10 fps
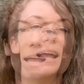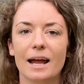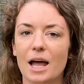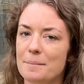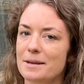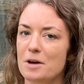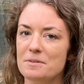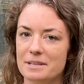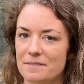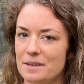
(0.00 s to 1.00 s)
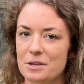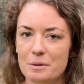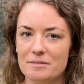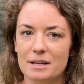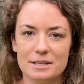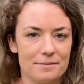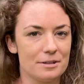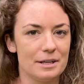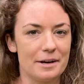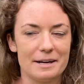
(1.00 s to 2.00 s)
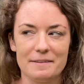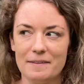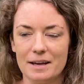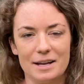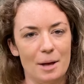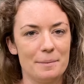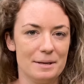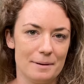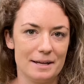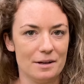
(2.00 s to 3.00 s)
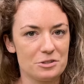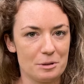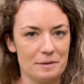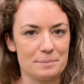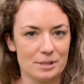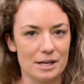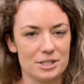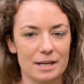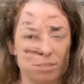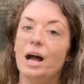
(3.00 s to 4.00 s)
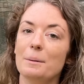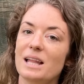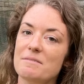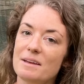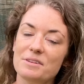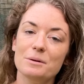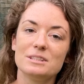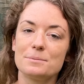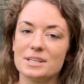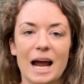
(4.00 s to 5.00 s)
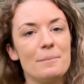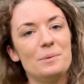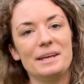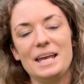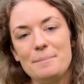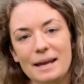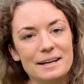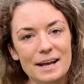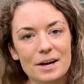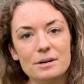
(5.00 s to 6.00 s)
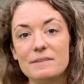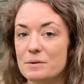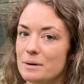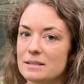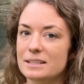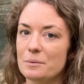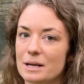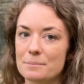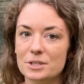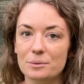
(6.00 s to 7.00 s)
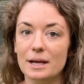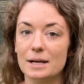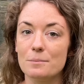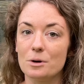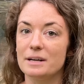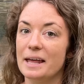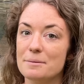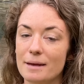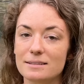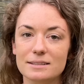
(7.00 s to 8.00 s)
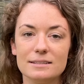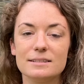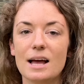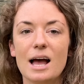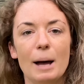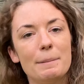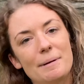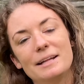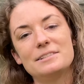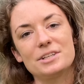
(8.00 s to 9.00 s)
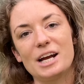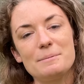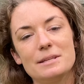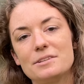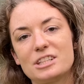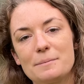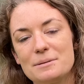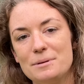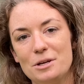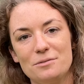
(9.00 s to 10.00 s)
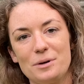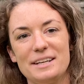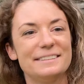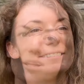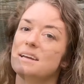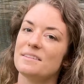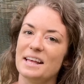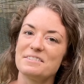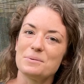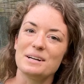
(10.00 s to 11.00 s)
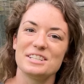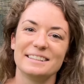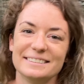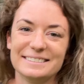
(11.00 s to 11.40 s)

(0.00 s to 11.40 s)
and let me know if there's anything you have done differently or anything that could help anybody else during this project. I would love it if you would subscribe if we can keep hanging out, and if you want to see what I'm doing on a more daily basis, I'll put my Instagram in the description below for you. Thanks for watching.